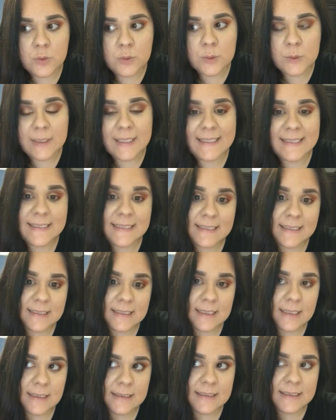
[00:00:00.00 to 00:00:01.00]
who is
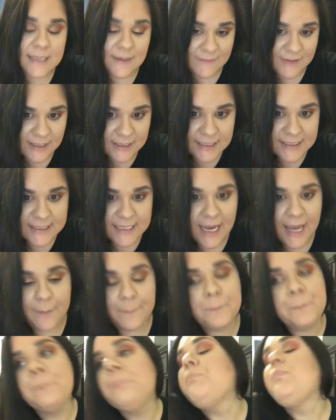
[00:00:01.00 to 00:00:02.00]
7 at the
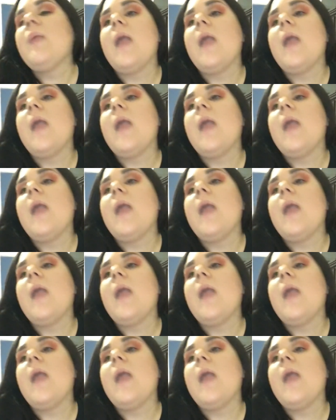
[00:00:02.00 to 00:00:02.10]
time,